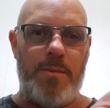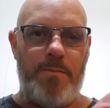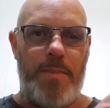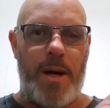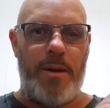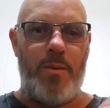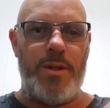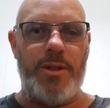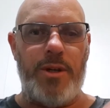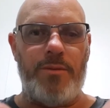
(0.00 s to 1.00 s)
part of the
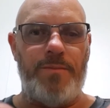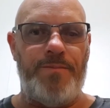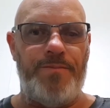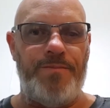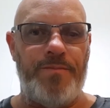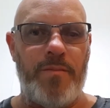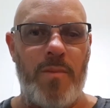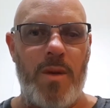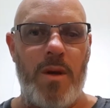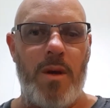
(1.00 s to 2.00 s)
windshield,
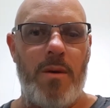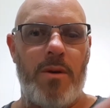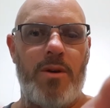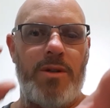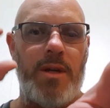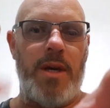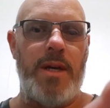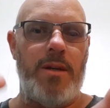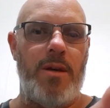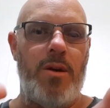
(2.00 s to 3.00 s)
because it